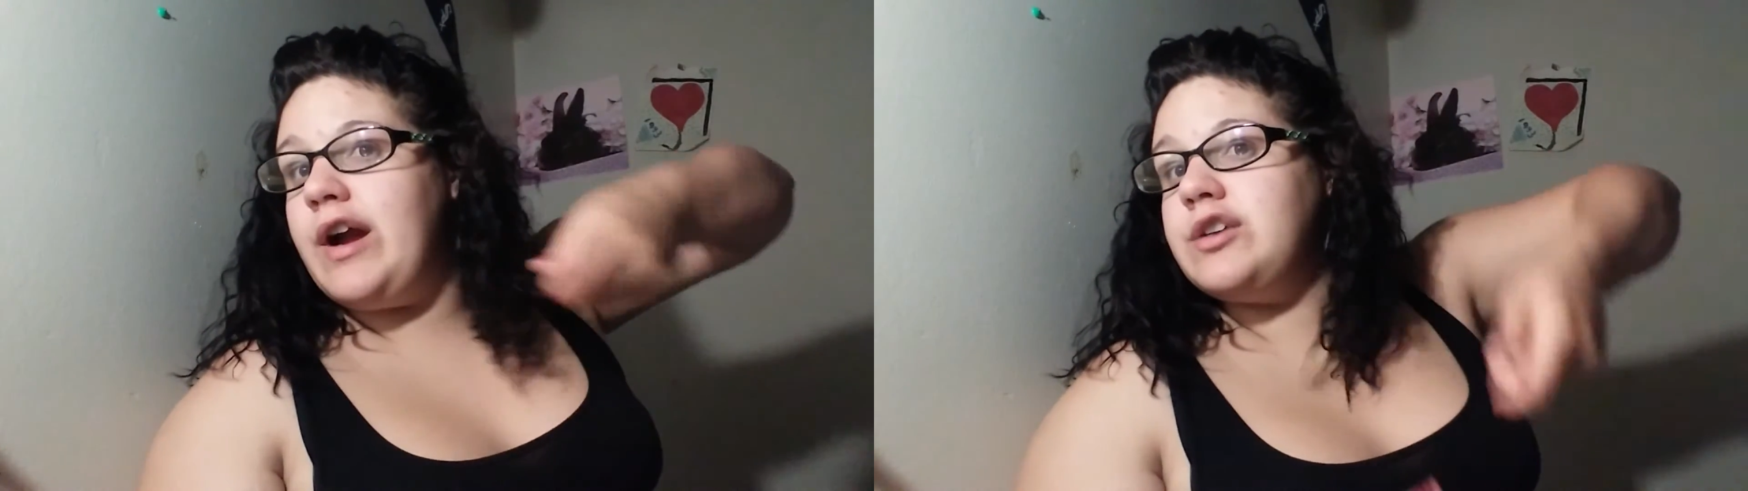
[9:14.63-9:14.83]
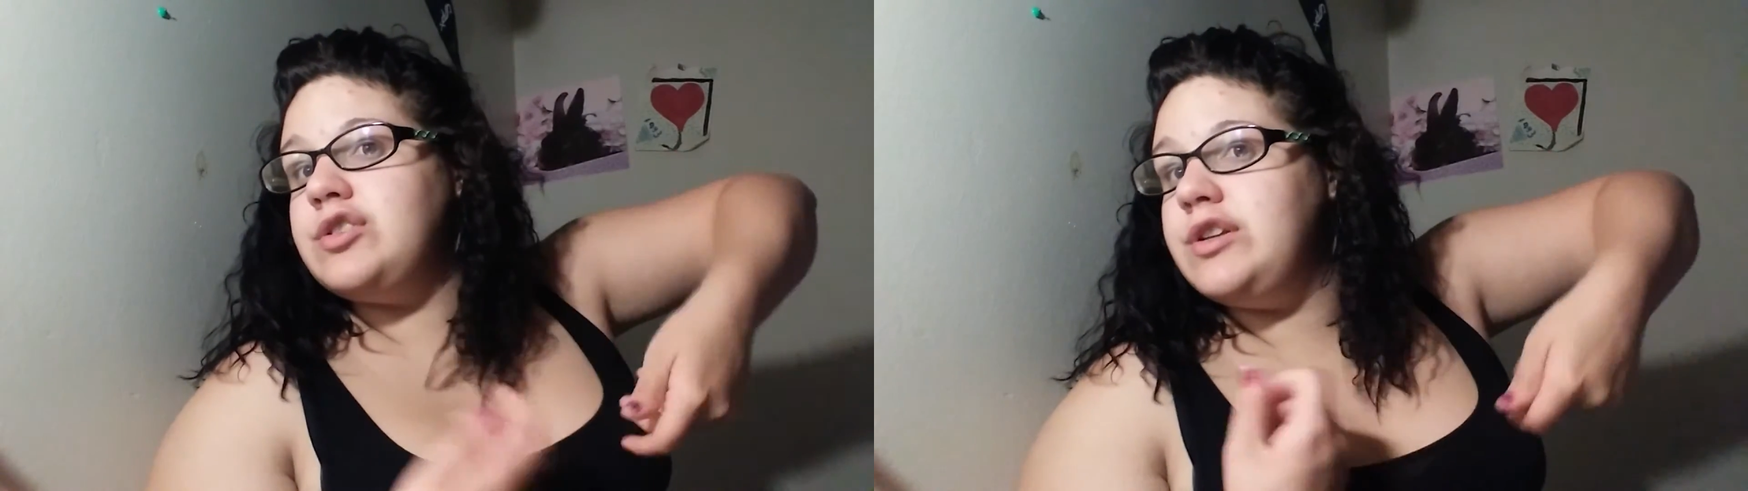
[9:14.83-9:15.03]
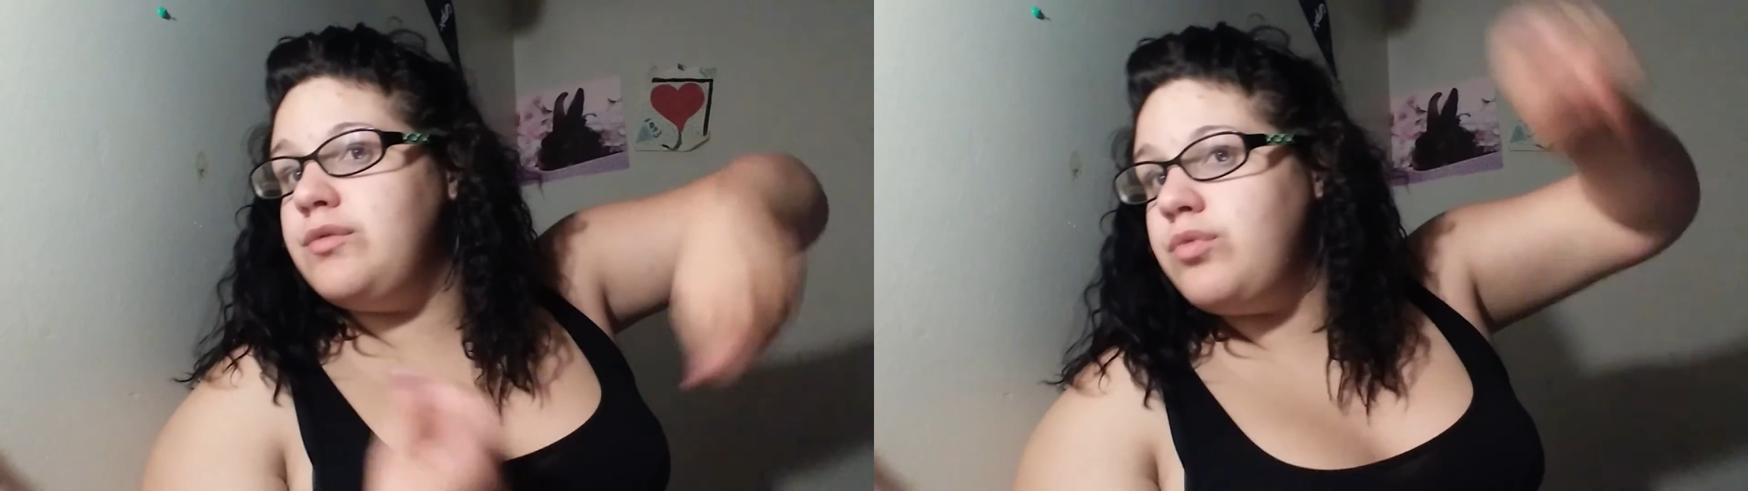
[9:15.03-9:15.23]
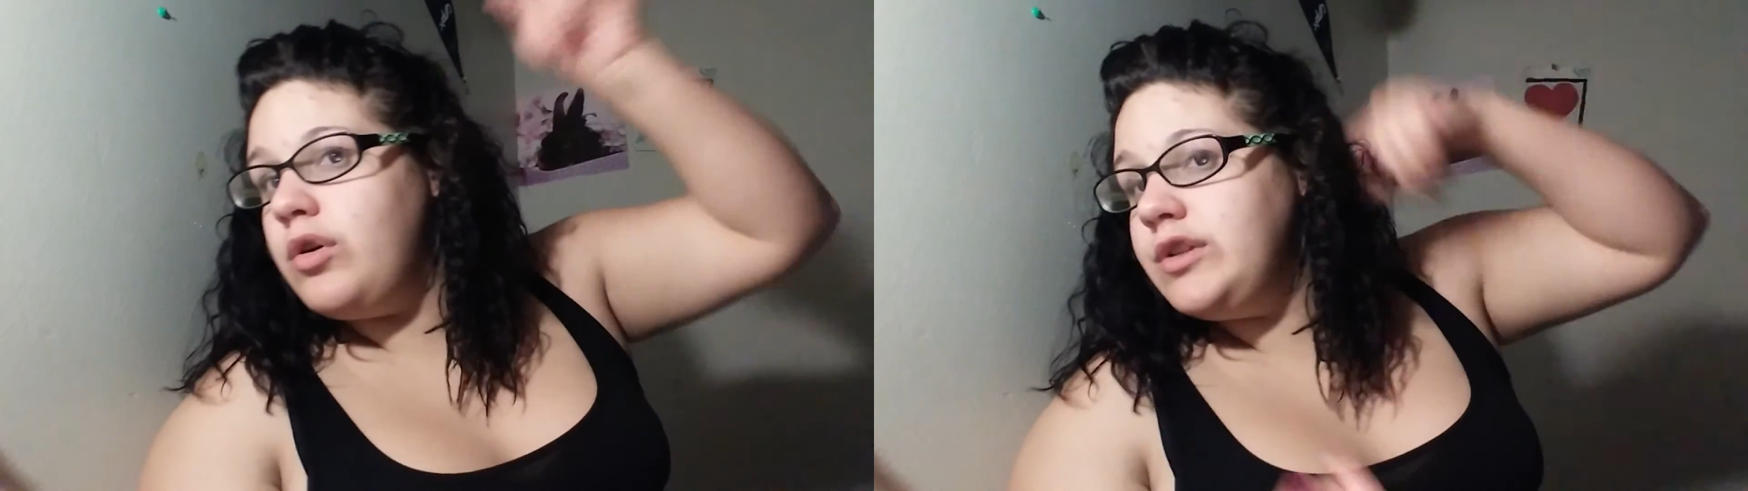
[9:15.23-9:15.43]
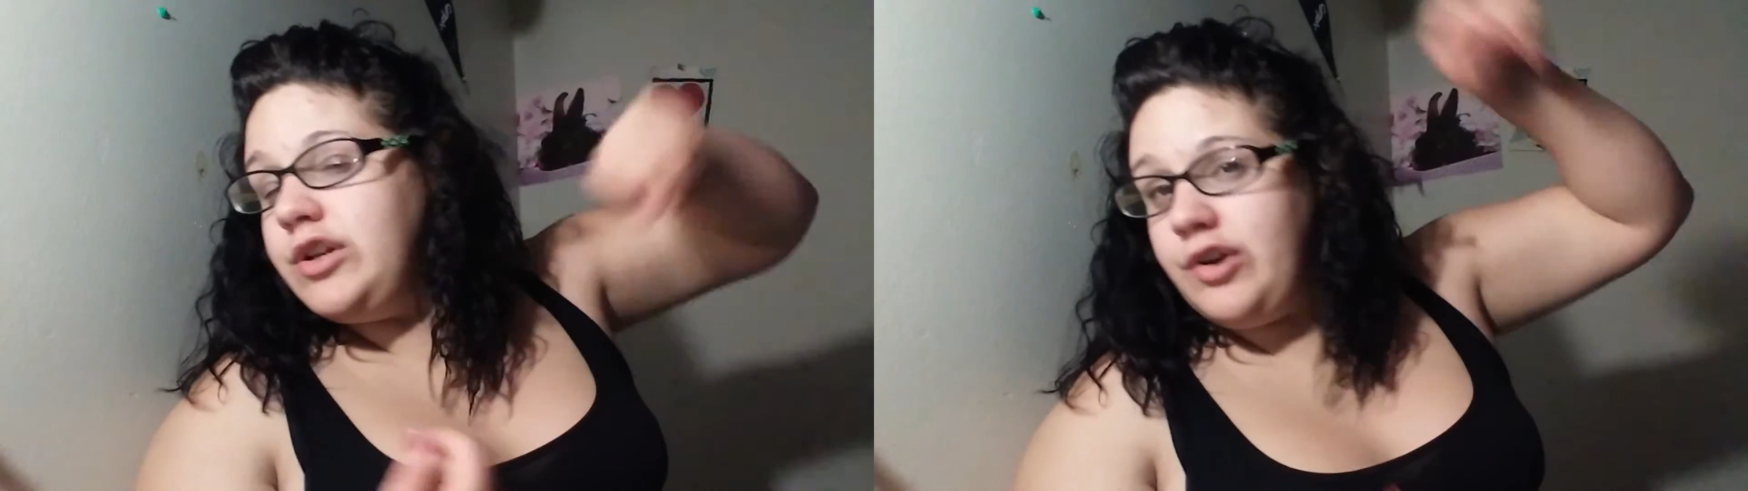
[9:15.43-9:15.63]
actually
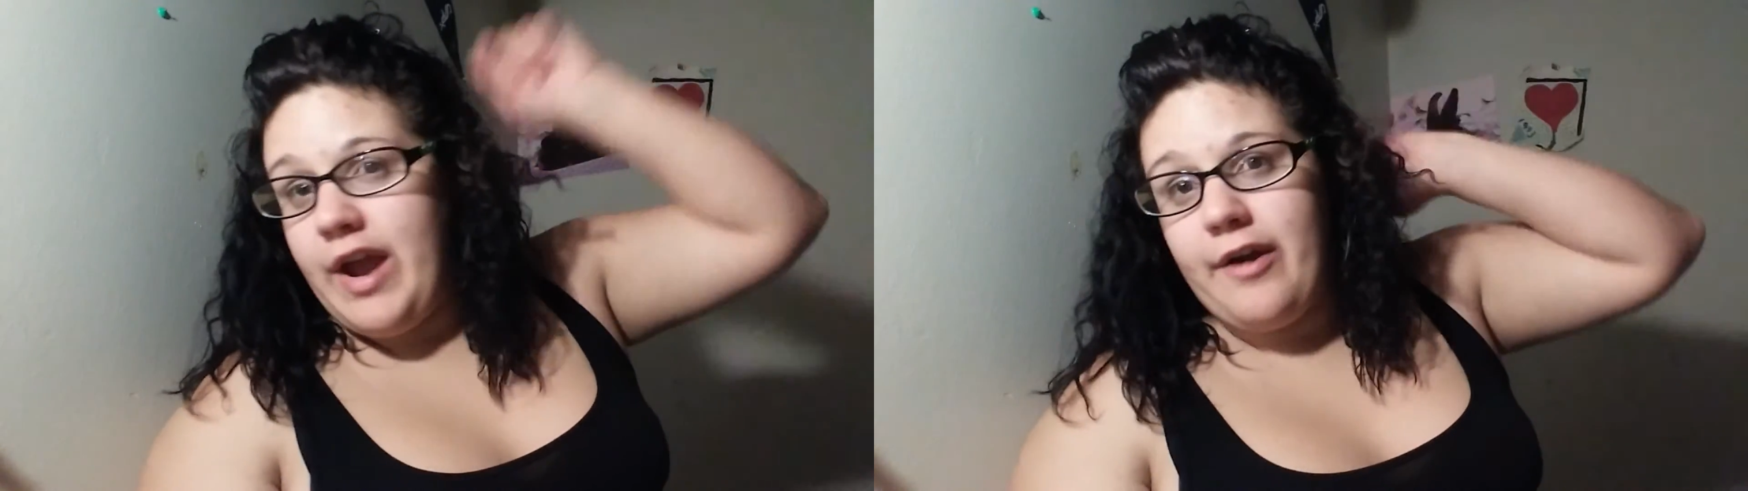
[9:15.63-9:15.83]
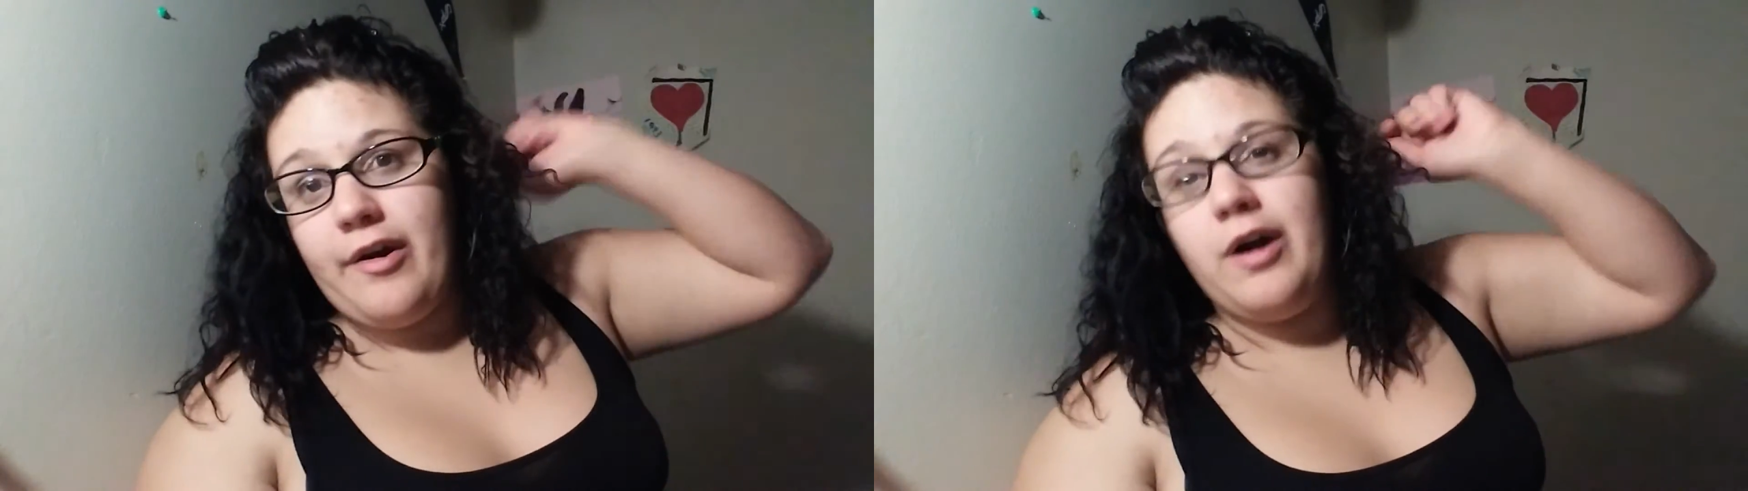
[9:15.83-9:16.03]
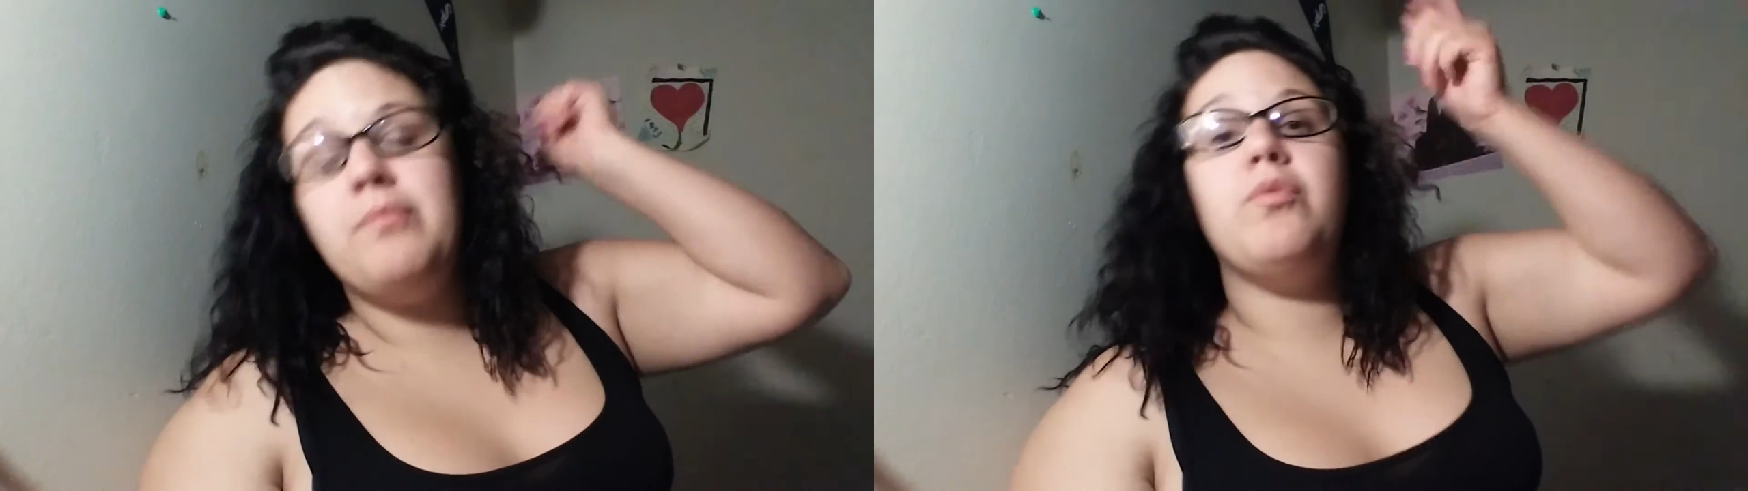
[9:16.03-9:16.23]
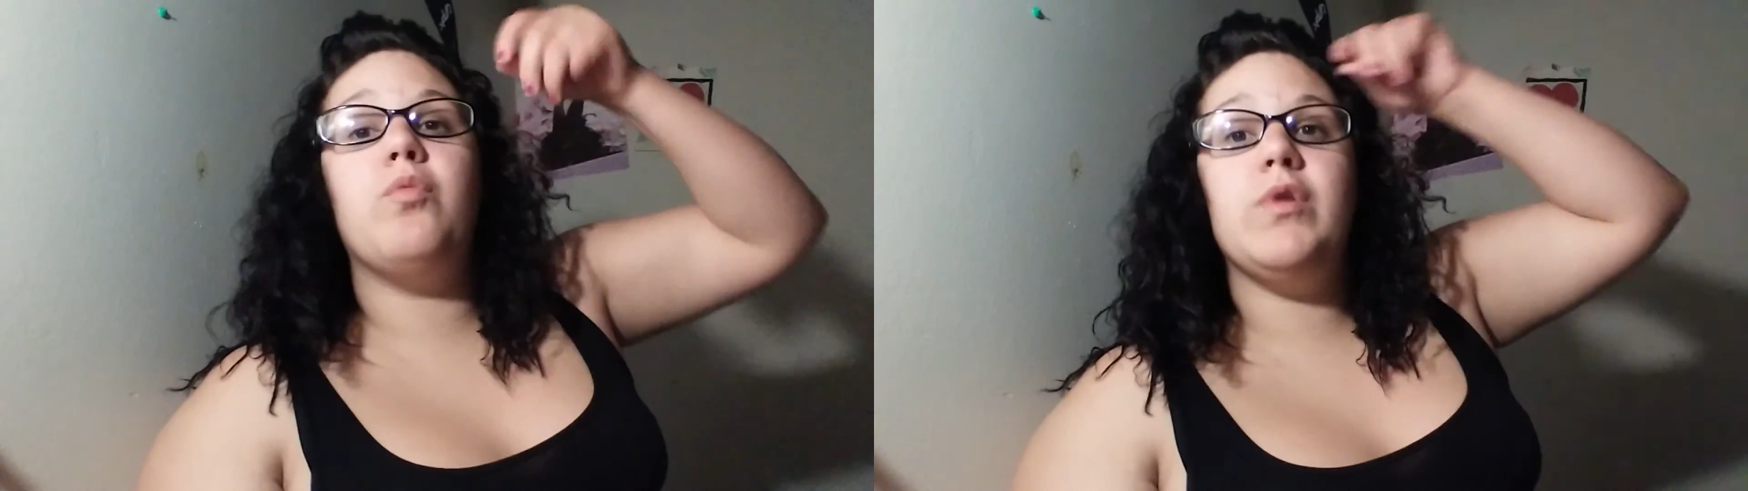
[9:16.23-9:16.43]
rolling your hair up